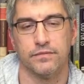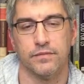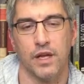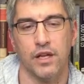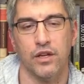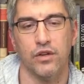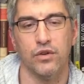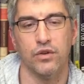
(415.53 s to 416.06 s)

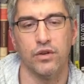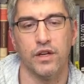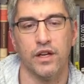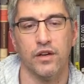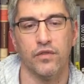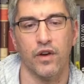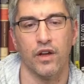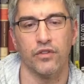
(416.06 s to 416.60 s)
May you
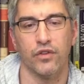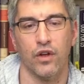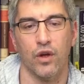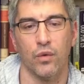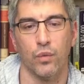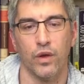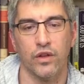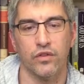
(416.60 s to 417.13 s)
give us
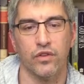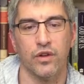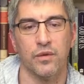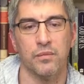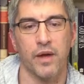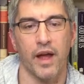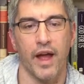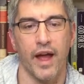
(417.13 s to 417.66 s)
all
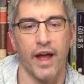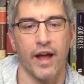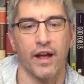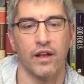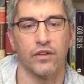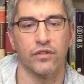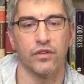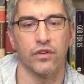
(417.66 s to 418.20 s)
wisdom
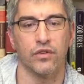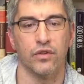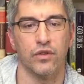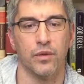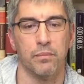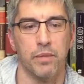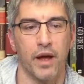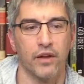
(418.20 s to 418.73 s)
as to
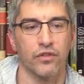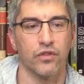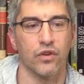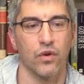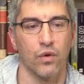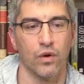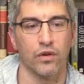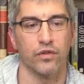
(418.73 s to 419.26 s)
the best
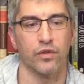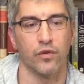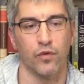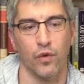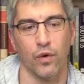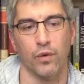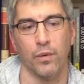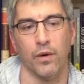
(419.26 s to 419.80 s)
course
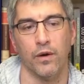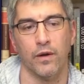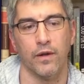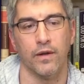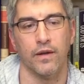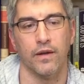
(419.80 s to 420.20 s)
forward.